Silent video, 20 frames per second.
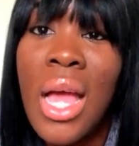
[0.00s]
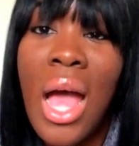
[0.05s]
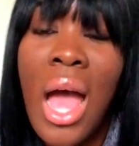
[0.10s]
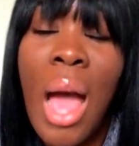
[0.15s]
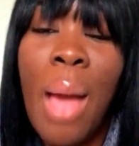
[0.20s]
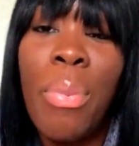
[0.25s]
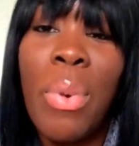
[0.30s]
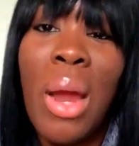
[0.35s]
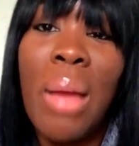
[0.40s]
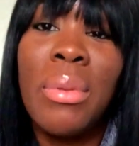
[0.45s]

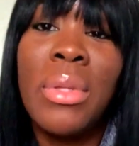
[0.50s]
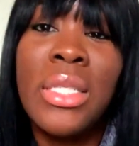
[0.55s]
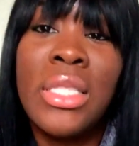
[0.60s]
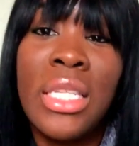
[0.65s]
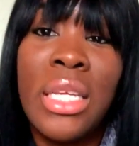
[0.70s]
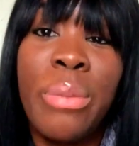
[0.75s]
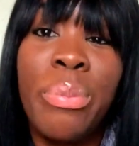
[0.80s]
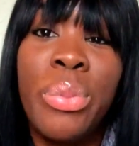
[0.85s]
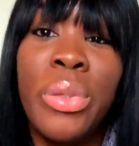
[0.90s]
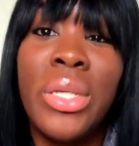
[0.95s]
I probably
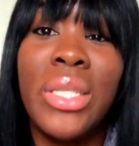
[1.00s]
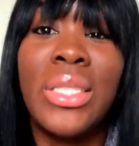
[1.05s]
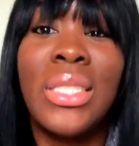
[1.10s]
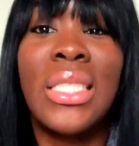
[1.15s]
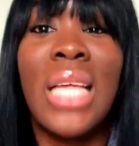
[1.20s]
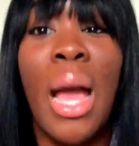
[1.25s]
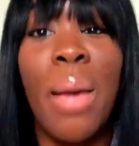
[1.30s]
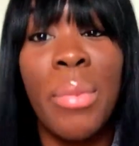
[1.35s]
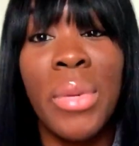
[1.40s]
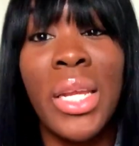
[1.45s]
did put
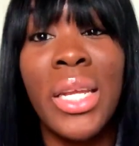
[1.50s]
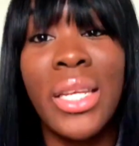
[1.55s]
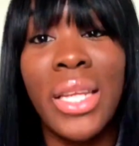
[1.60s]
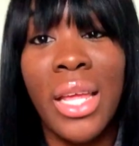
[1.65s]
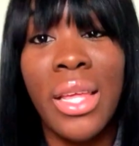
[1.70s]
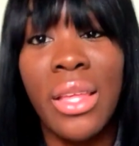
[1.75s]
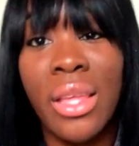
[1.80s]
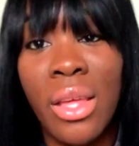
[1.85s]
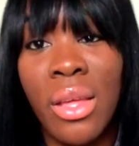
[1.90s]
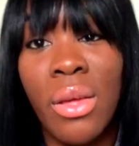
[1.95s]
Dominique
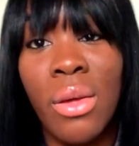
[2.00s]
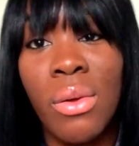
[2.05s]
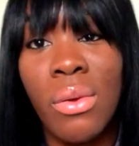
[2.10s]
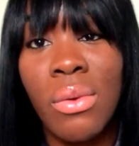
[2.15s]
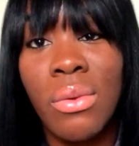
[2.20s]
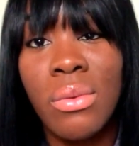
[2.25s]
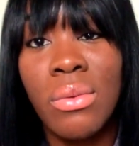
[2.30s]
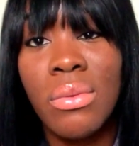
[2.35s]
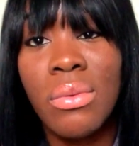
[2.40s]
Danielle